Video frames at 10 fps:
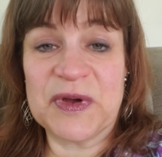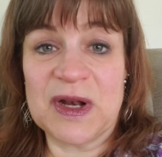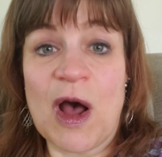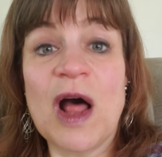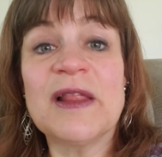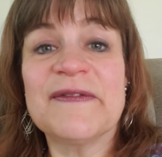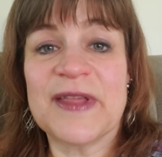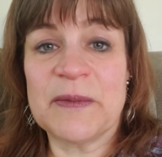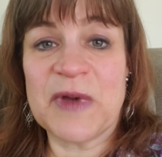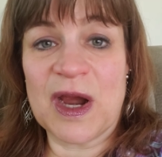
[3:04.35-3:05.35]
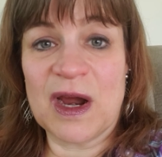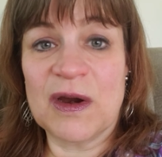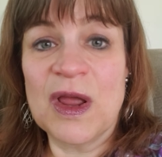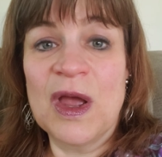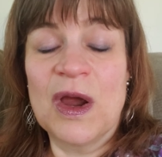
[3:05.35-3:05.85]
but all of them
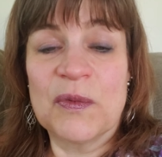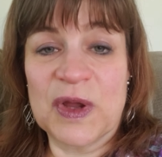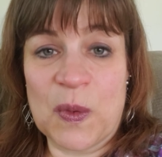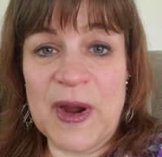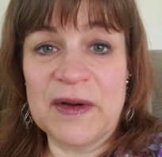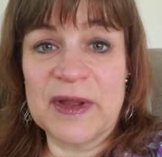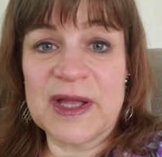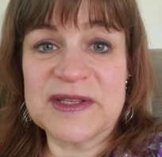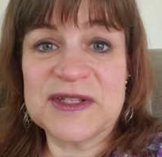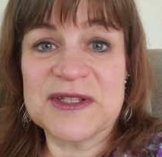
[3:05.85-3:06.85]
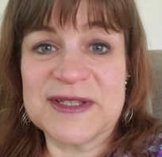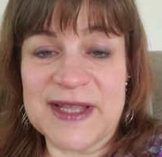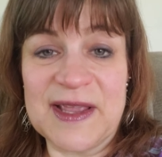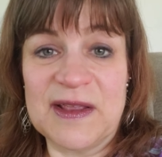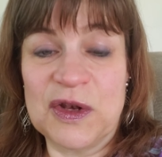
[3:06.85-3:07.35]
are requiring us to
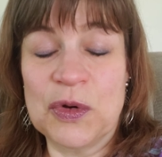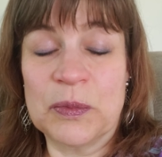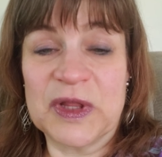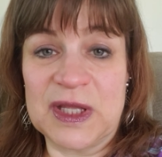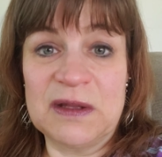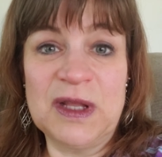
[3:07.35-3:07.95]
stay normally,